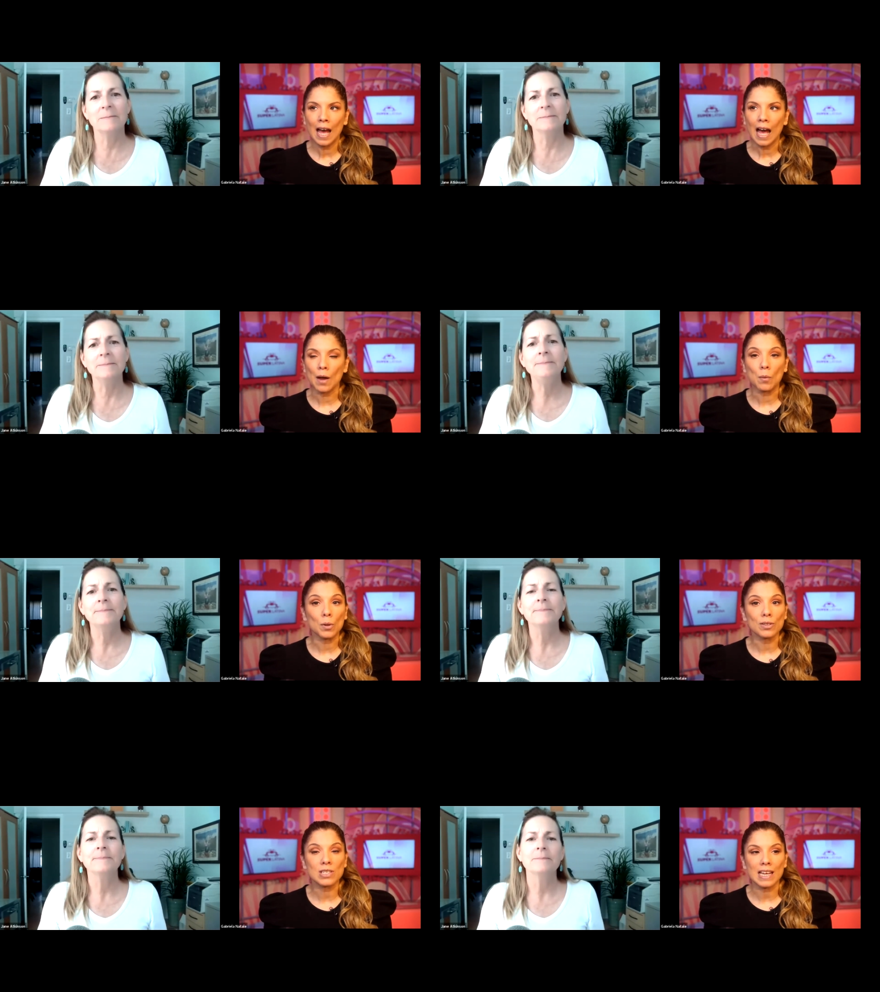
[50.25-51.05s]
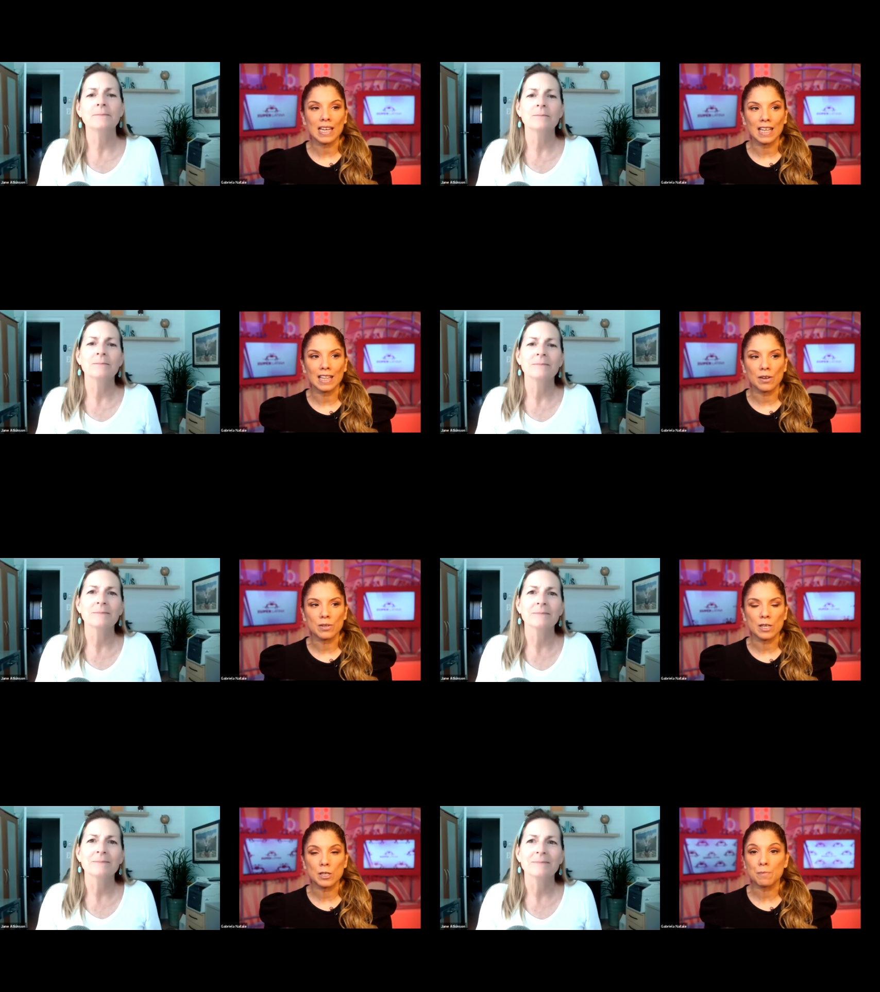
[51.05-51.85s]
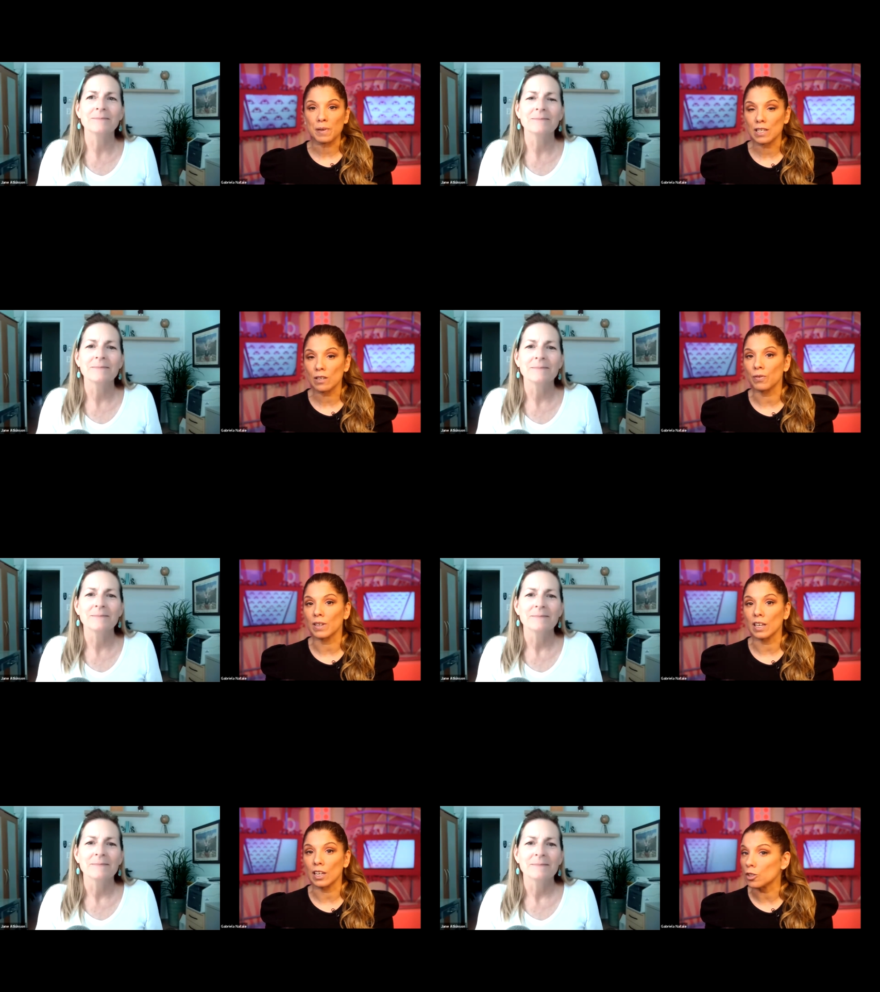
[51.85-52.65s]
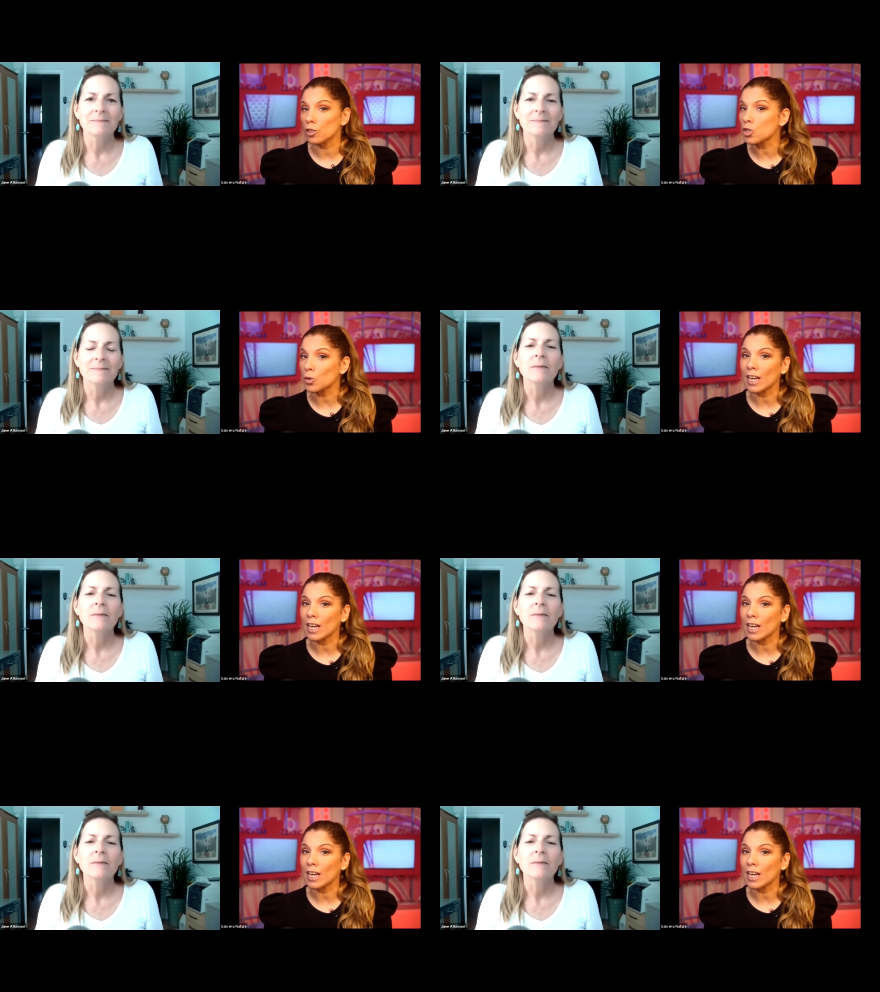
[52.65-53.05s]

Speaker 1: I won't say that there's a specific industry.